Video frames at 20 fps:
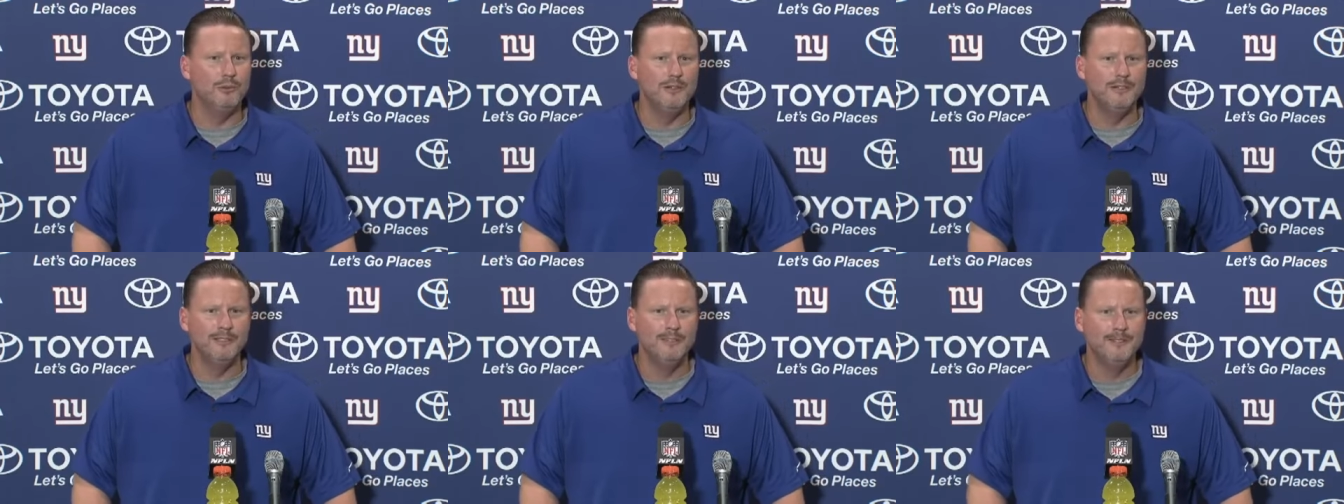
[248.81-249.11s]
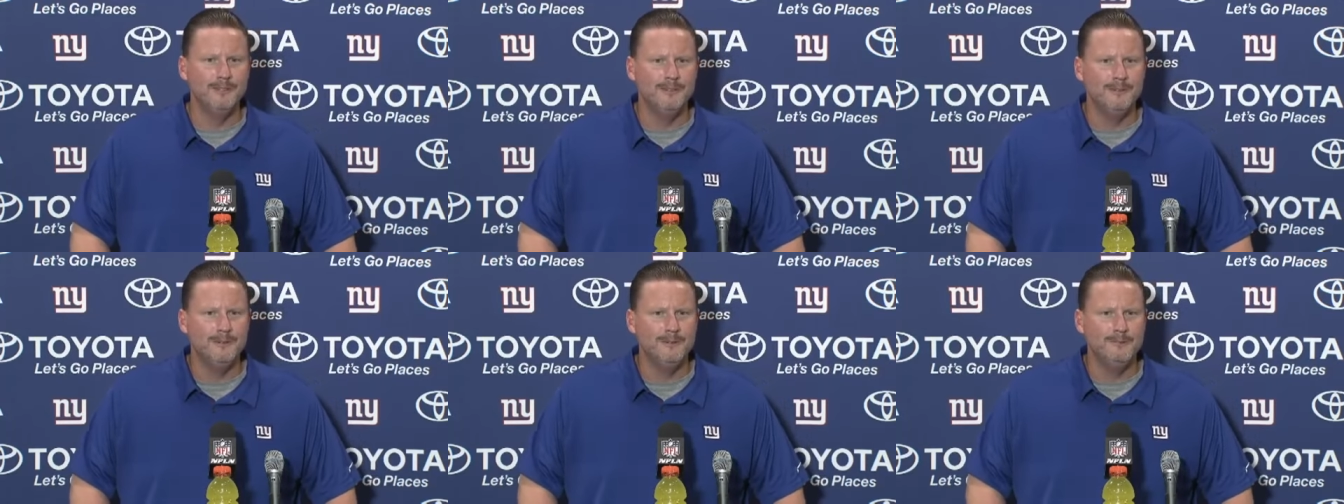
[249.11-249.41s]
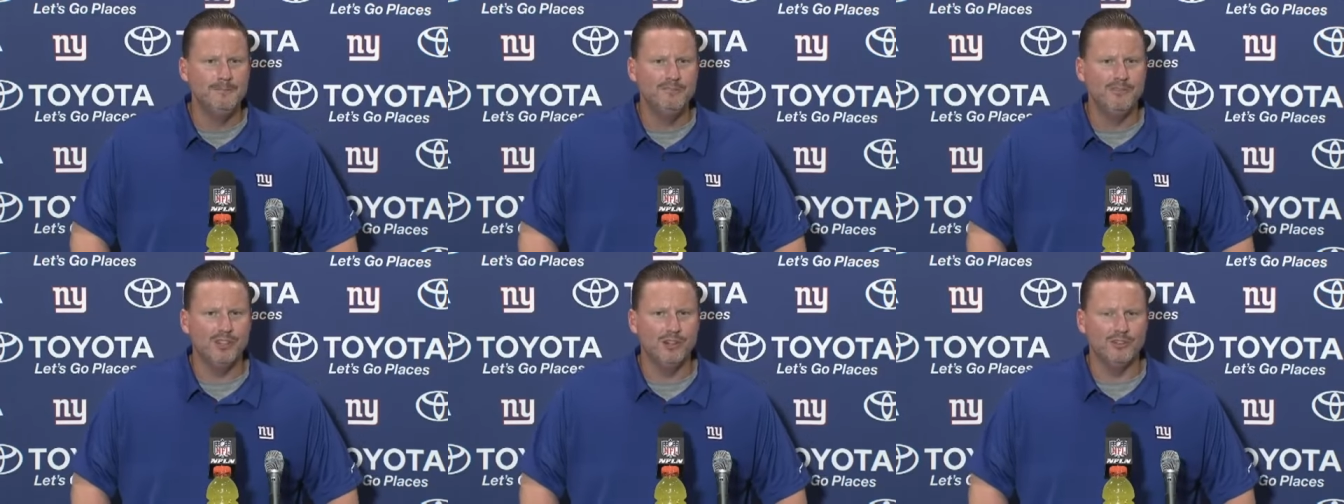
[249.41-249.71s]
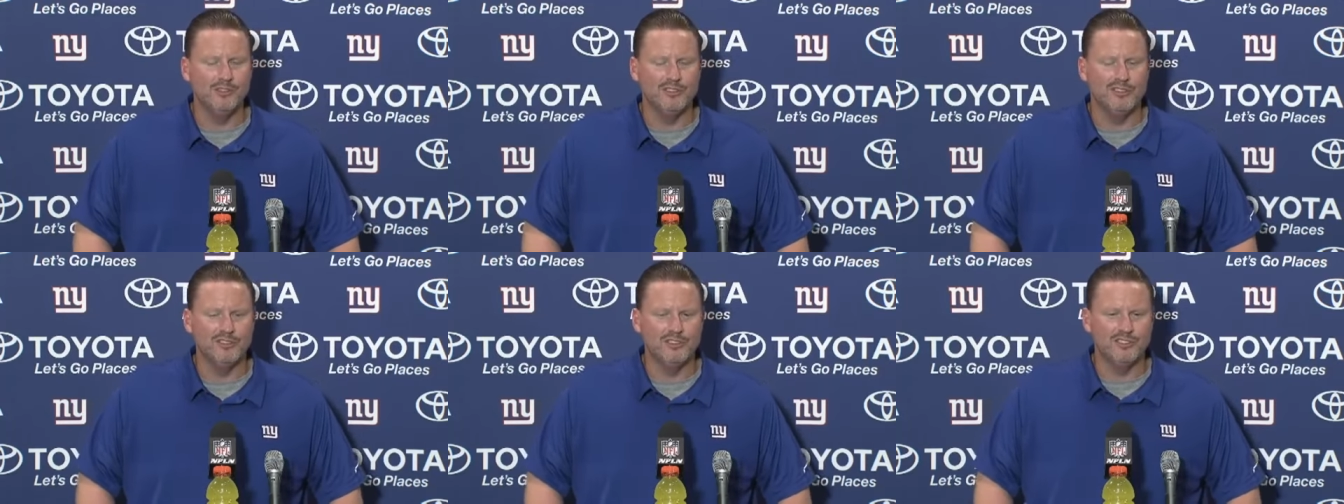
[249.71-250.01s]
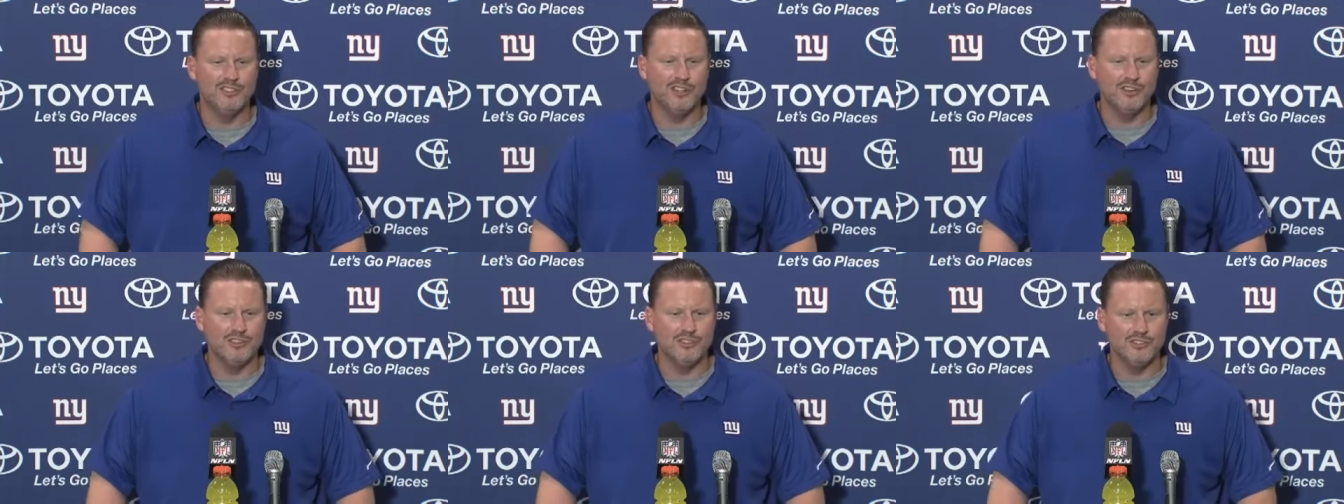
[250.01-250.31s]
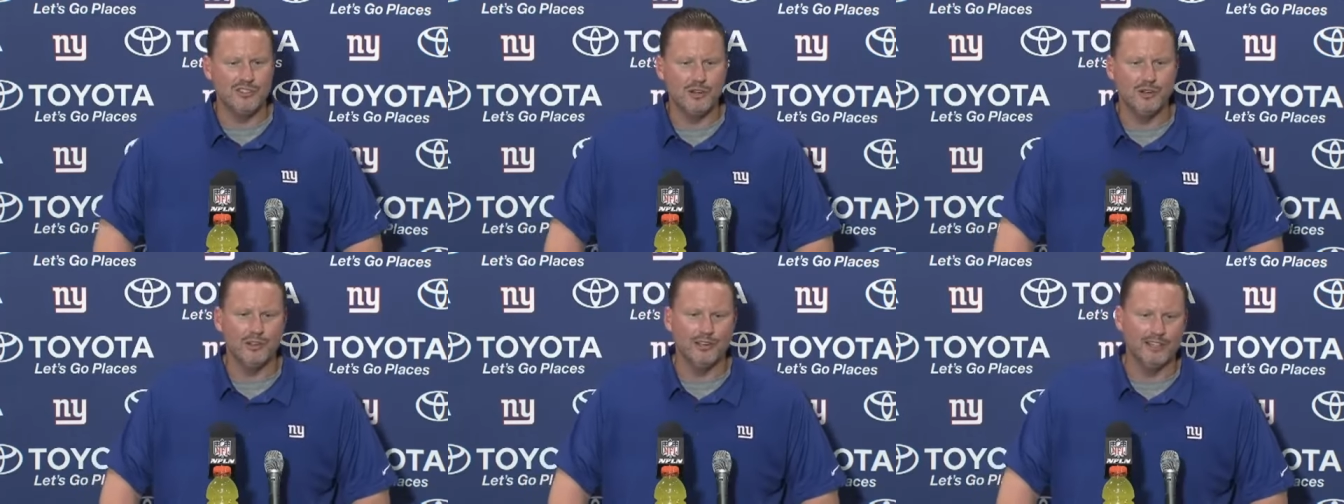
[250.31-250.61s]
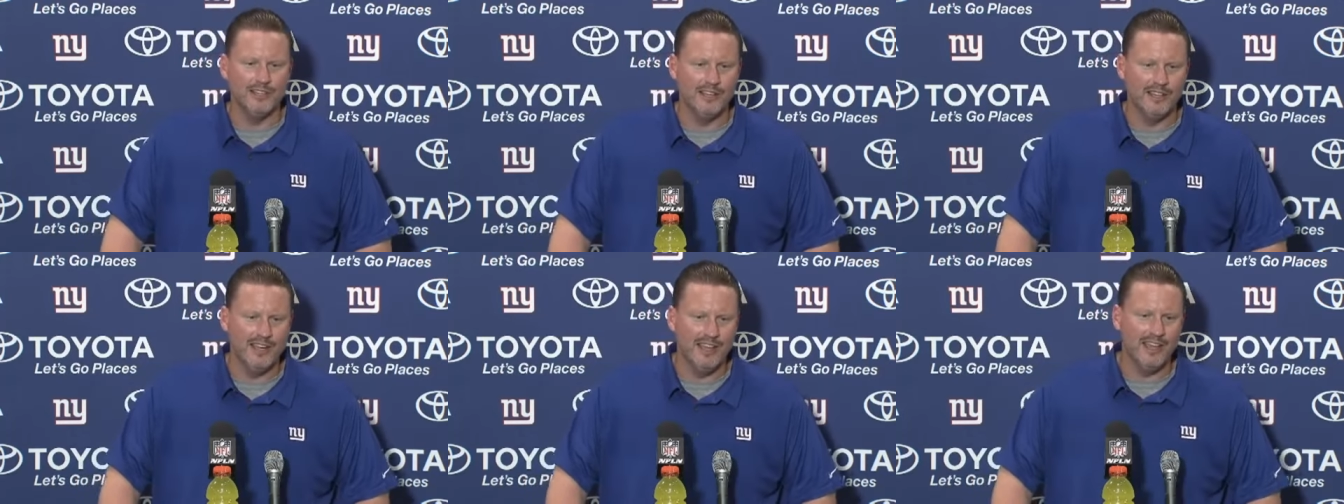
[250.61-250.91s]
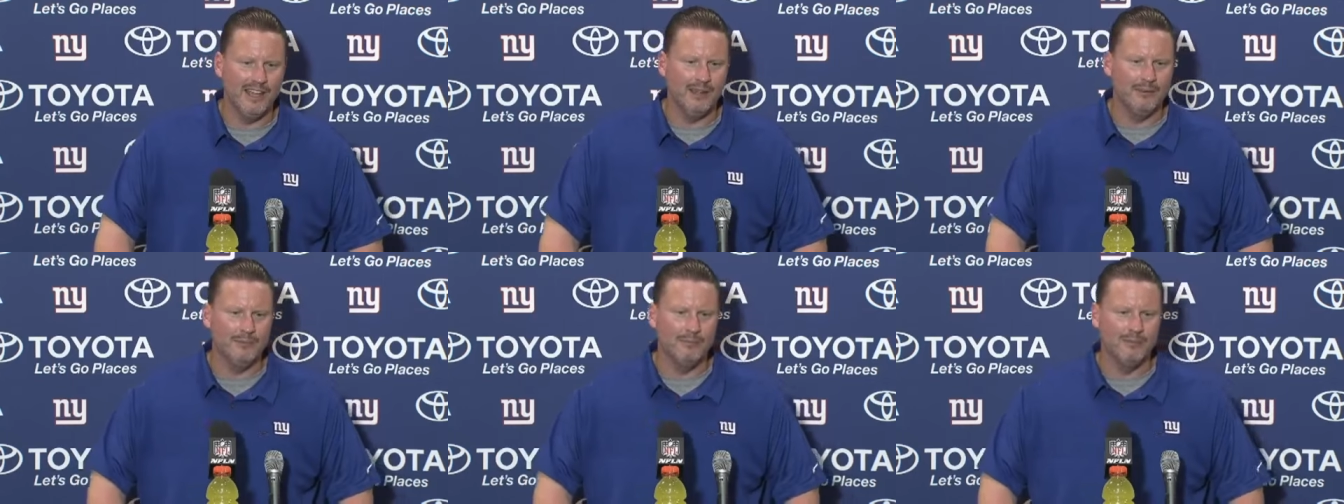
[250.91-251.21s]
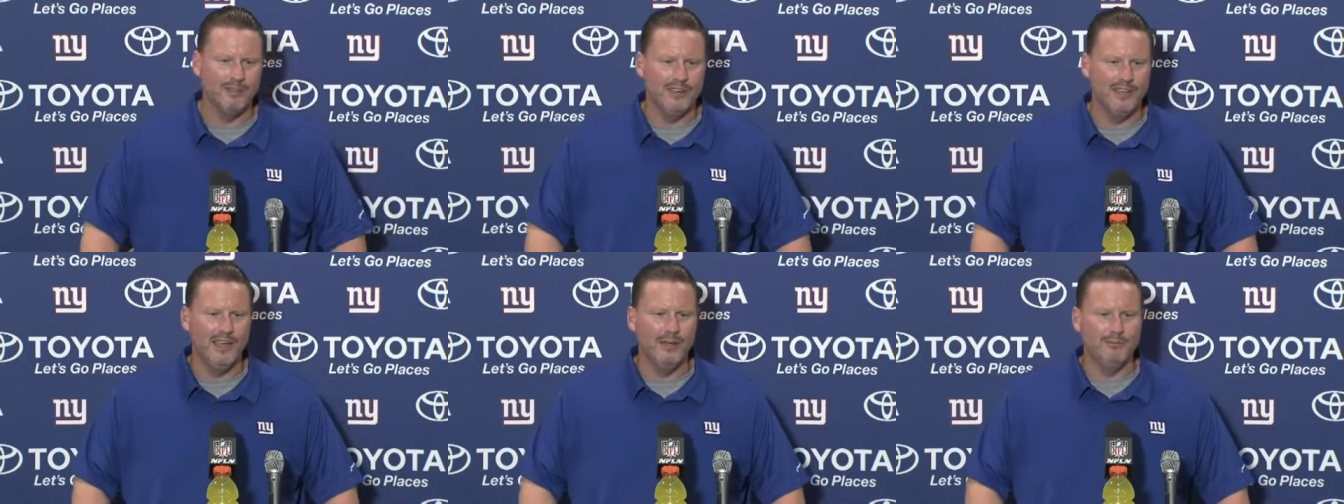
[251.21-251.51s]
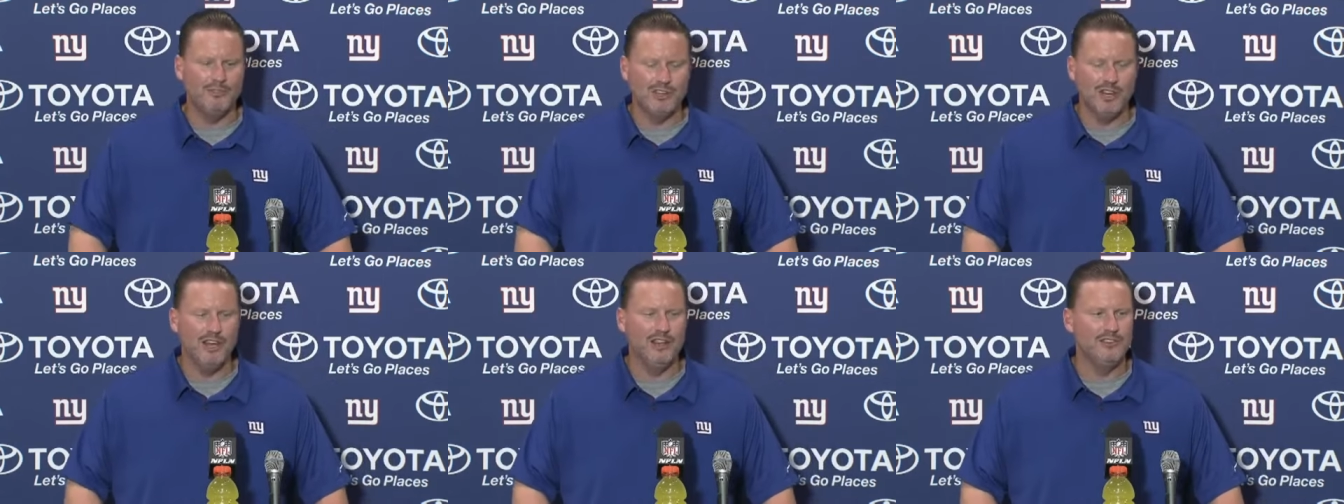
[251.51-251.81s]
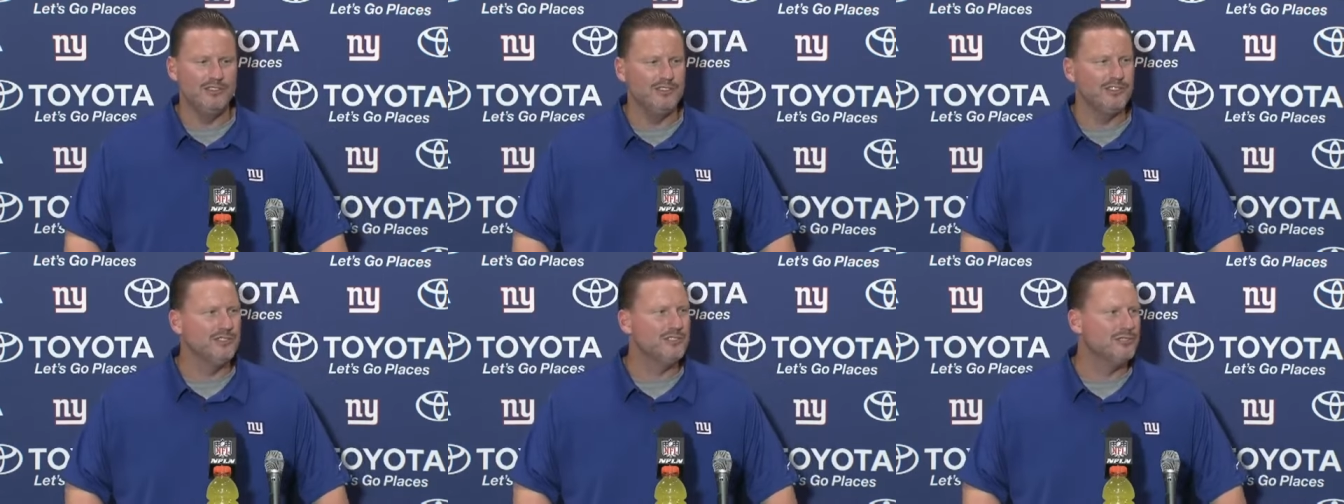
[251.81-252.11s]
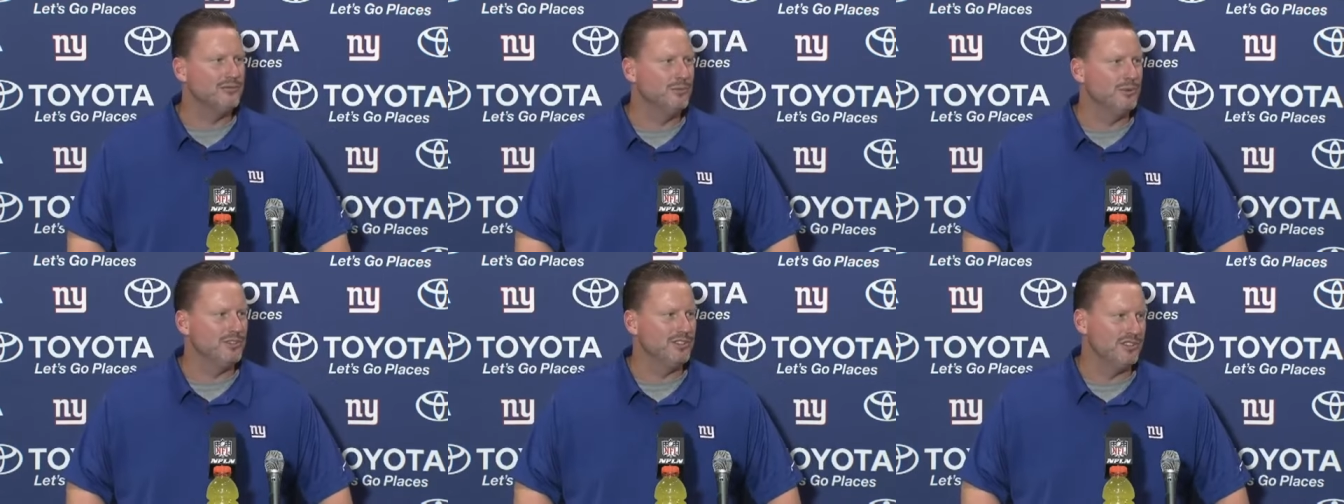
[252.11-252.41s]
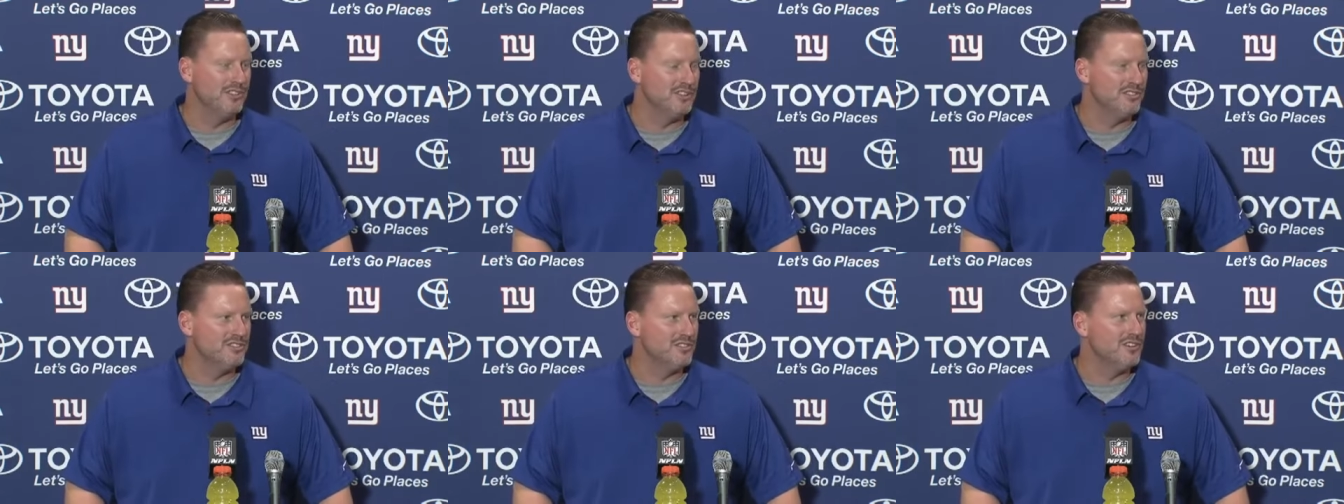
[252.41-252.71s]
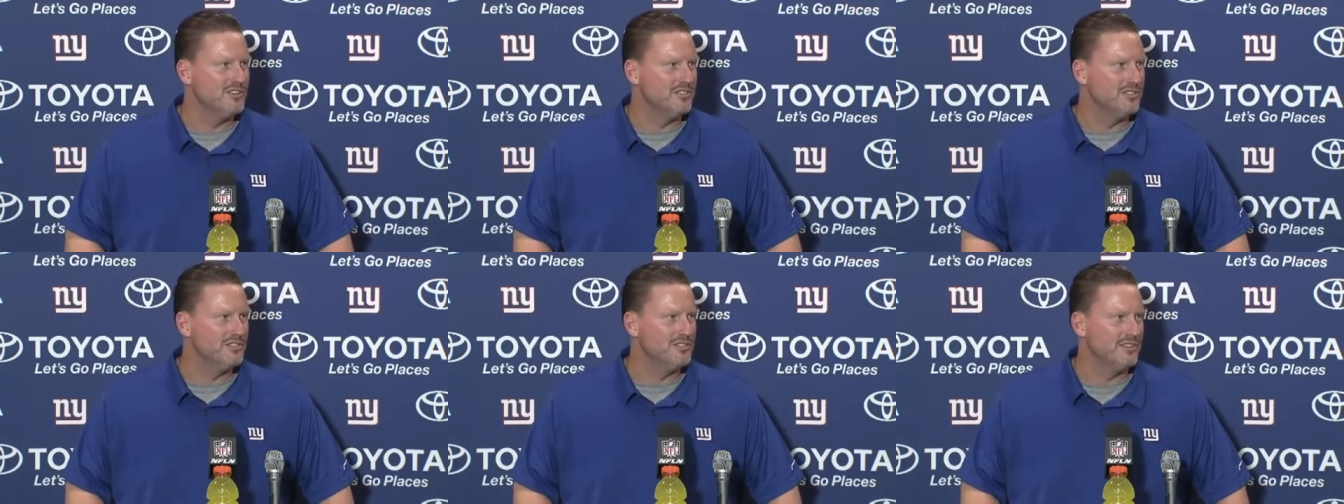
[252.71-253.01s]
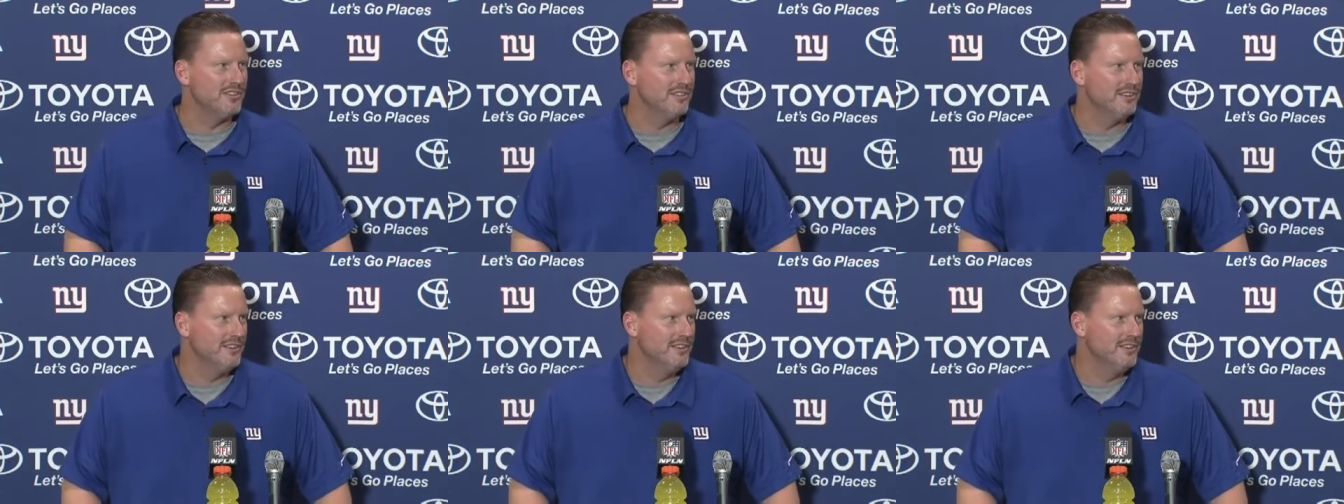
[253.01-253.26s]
But you know, the decisions early in the game, changes with the decisions